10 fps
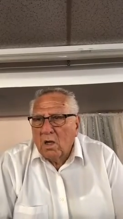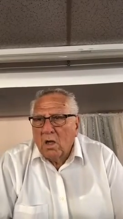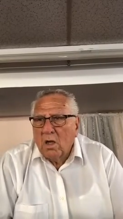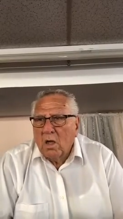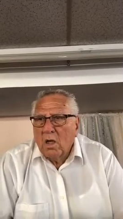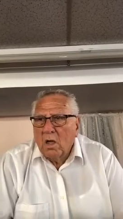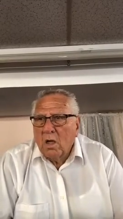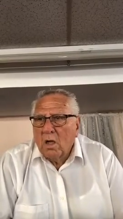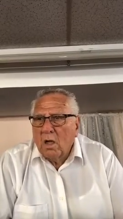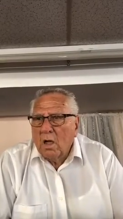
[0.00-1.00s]

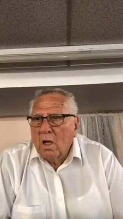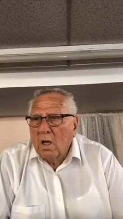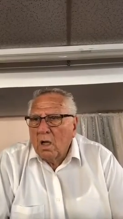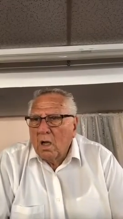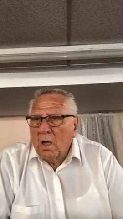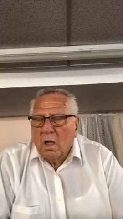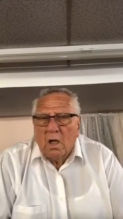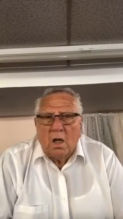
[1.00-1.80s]
Nothing is said.